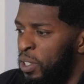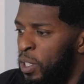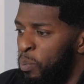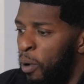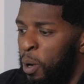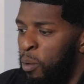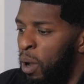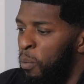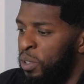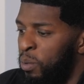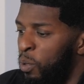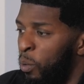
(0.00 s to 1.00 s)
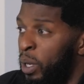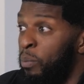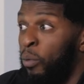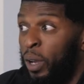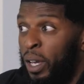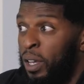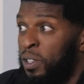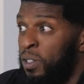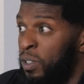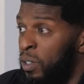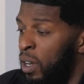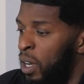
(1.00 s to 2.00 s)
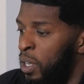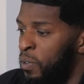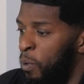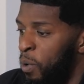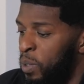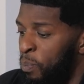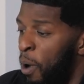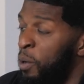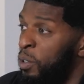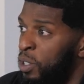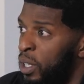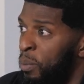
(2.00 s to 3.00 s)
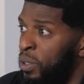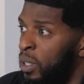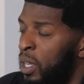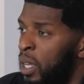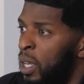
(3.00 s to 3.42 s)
She's partnered up with some great brands as far as partnerships.